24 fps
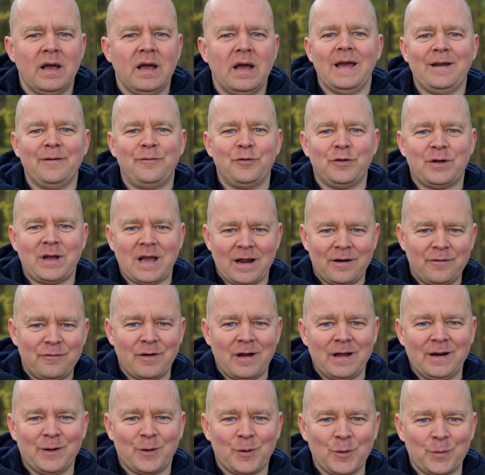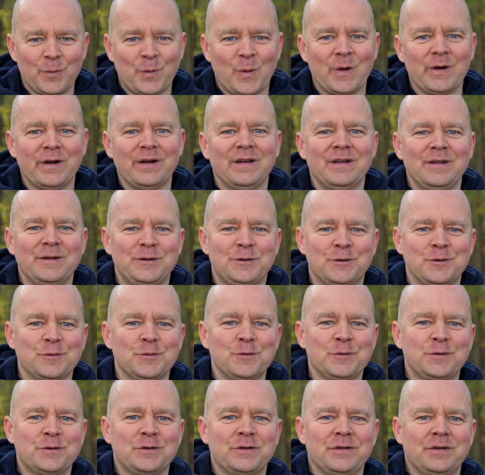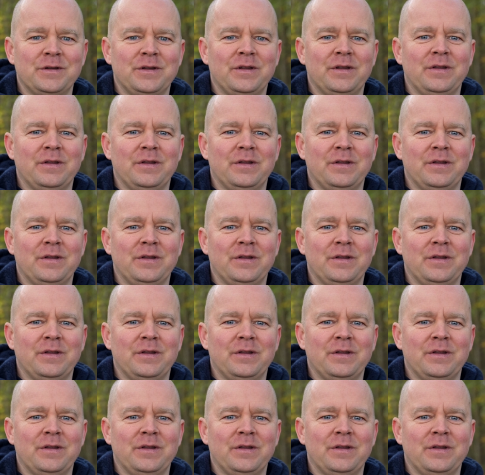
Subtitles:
And if you can't find a good one, choose